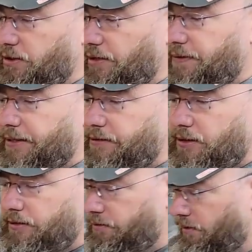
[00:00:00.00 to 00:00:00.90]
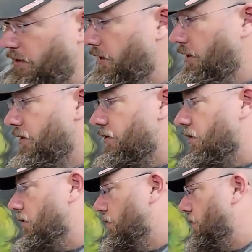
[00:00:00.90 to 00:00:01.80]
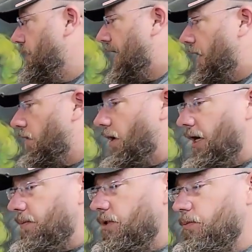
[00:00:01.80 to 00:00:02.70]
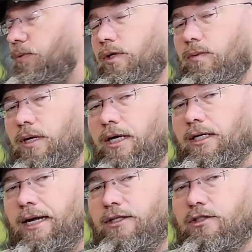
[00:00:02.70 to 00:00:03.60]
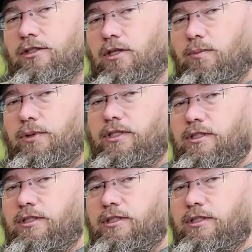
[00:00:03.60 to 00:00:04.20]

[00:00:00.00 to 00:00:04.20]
got that done. So now I'm at the point where I can actually start putting